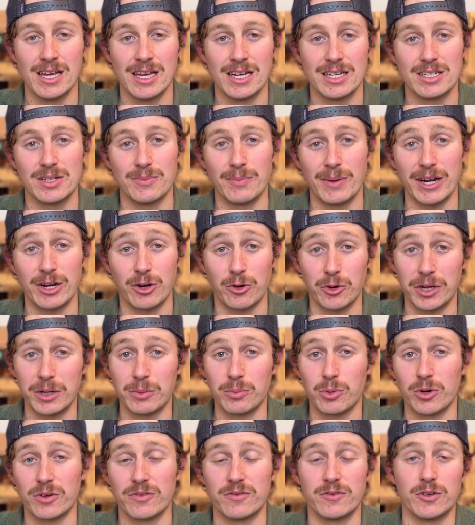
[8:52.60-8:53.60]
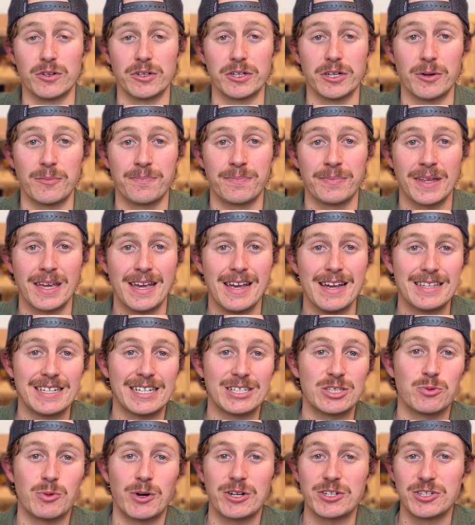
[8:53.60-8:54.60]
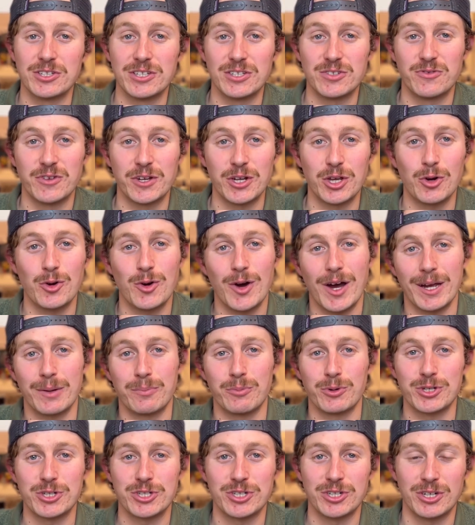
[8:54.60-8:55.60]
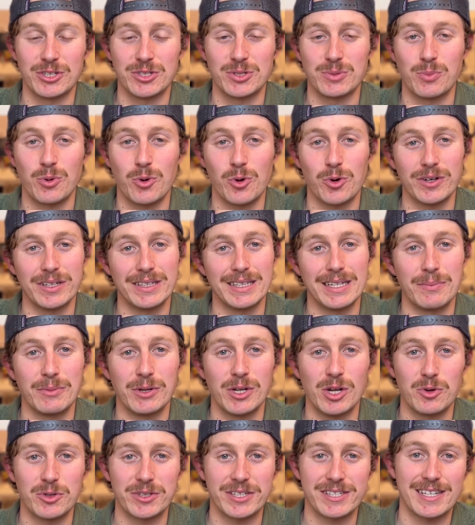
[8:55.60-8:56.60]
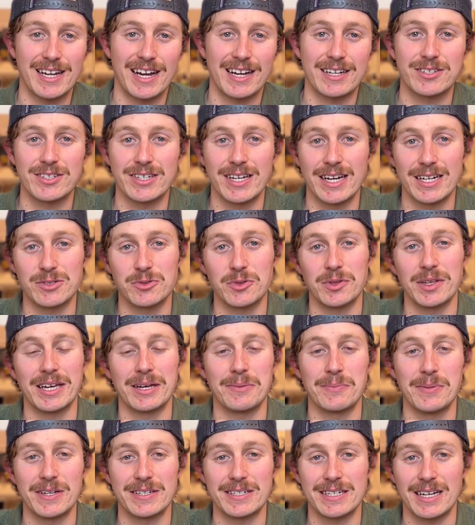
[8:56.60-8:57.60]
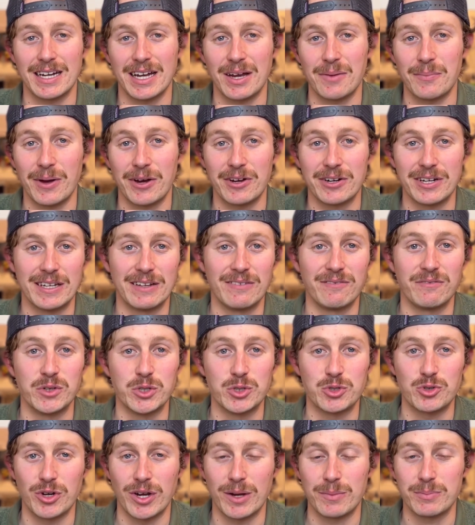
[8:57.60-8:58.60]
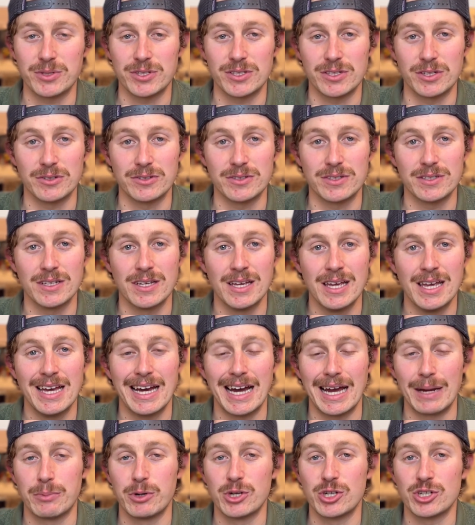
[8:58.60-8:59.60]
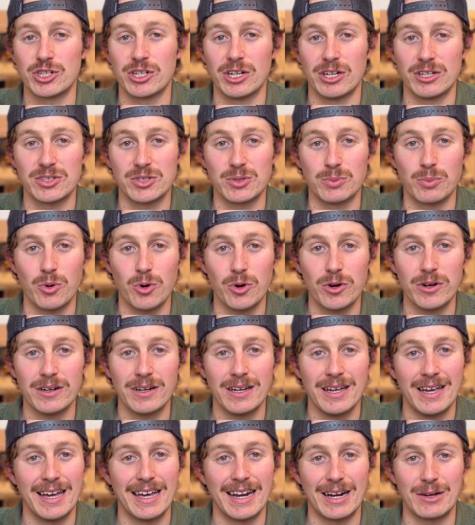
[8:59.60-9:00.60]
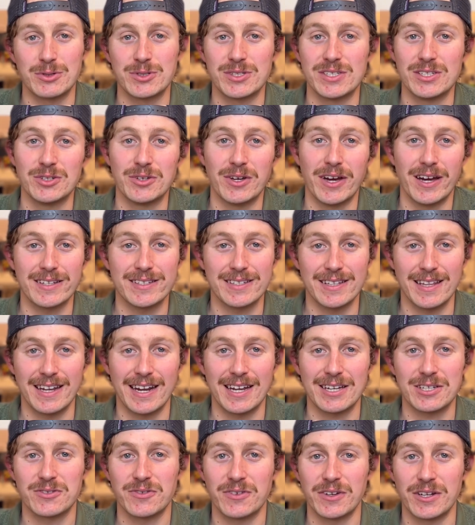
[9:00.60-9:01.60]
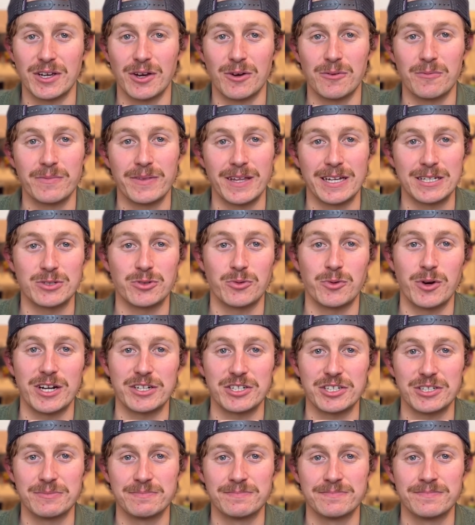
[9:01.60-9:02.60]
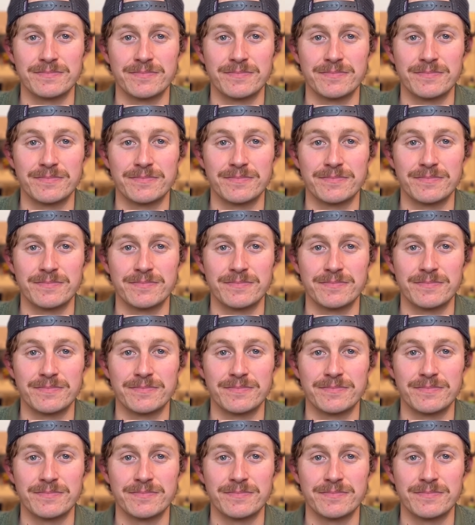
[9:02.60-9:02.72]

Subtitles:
to my green portfolio. Thanks for watching this video. I appreciate all support, and let me know what stocks you guys would like me to talk about in future episodes. I appreciate all support, and I'll see you guys in the next video. Thanks for watching.